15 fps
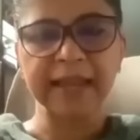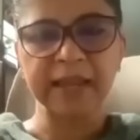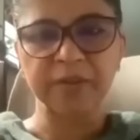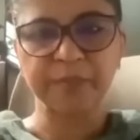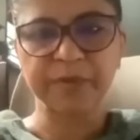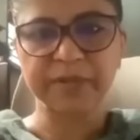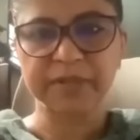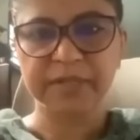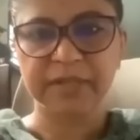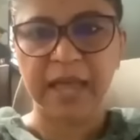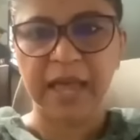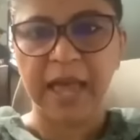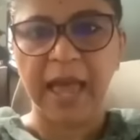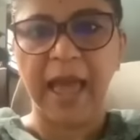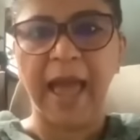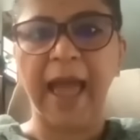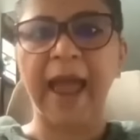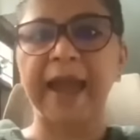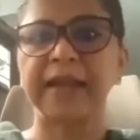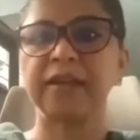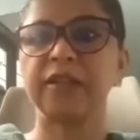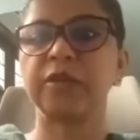element.
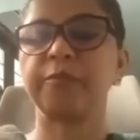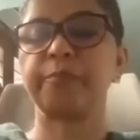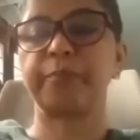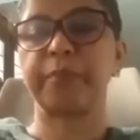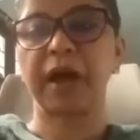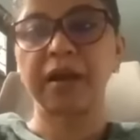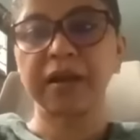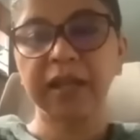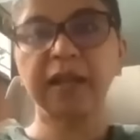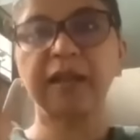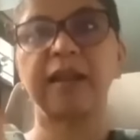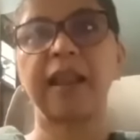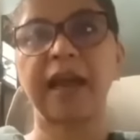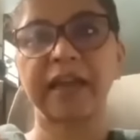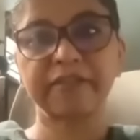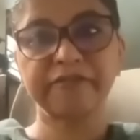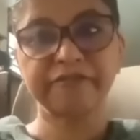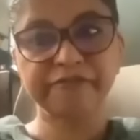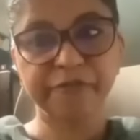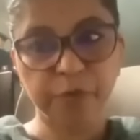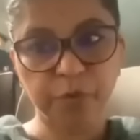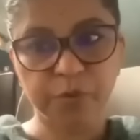And the pranic
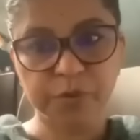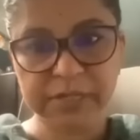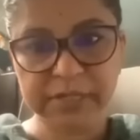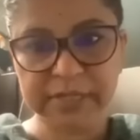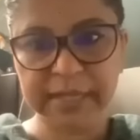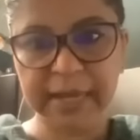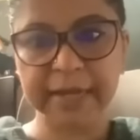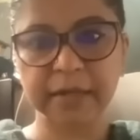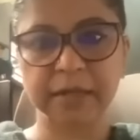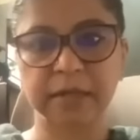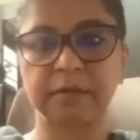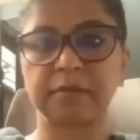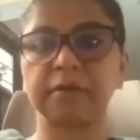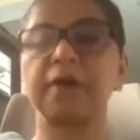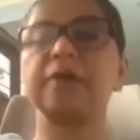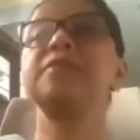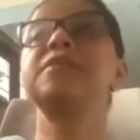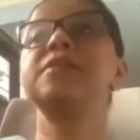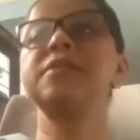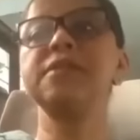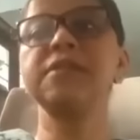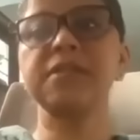life force that
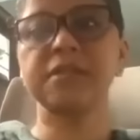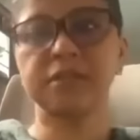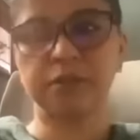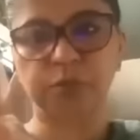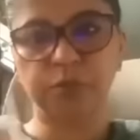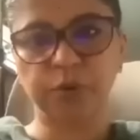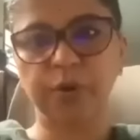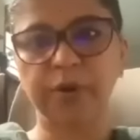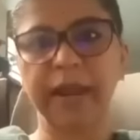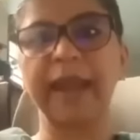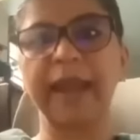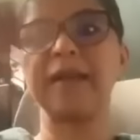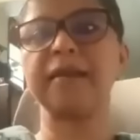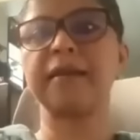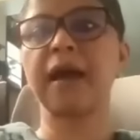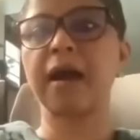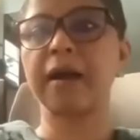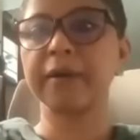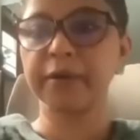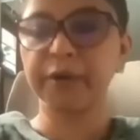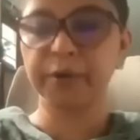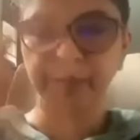runs through your
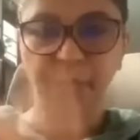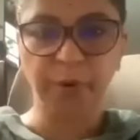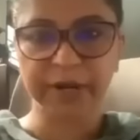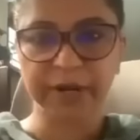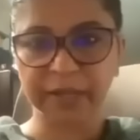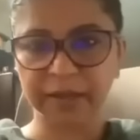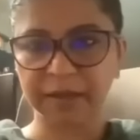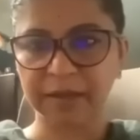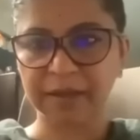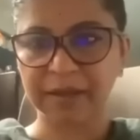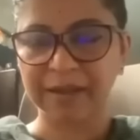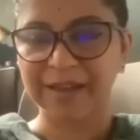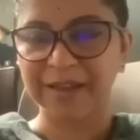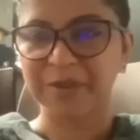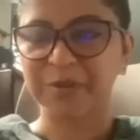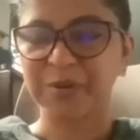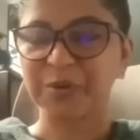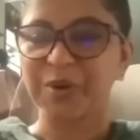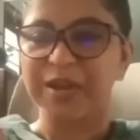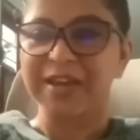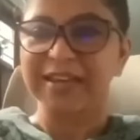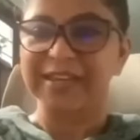entire body, you
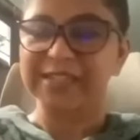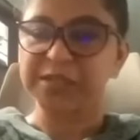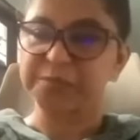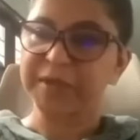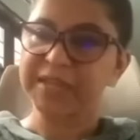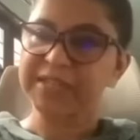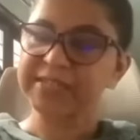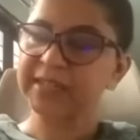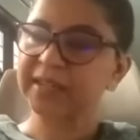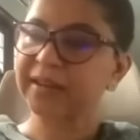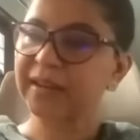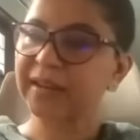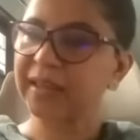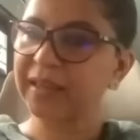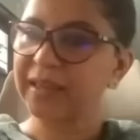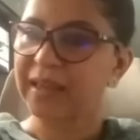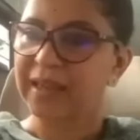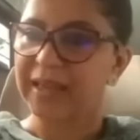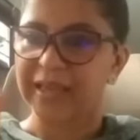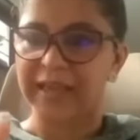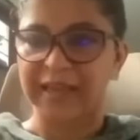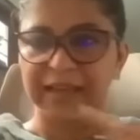know, is basically
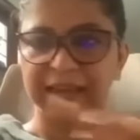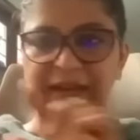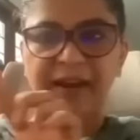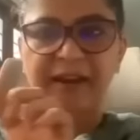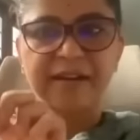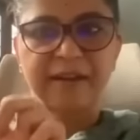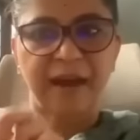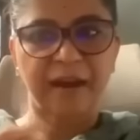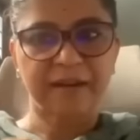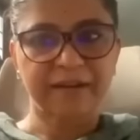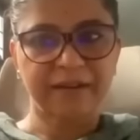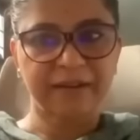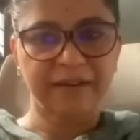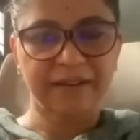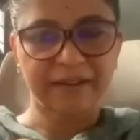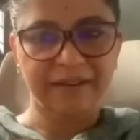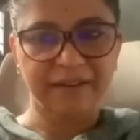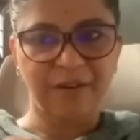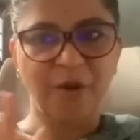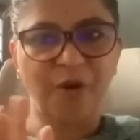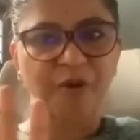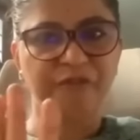conductor
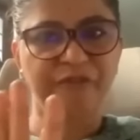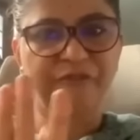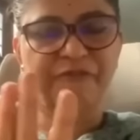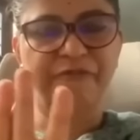of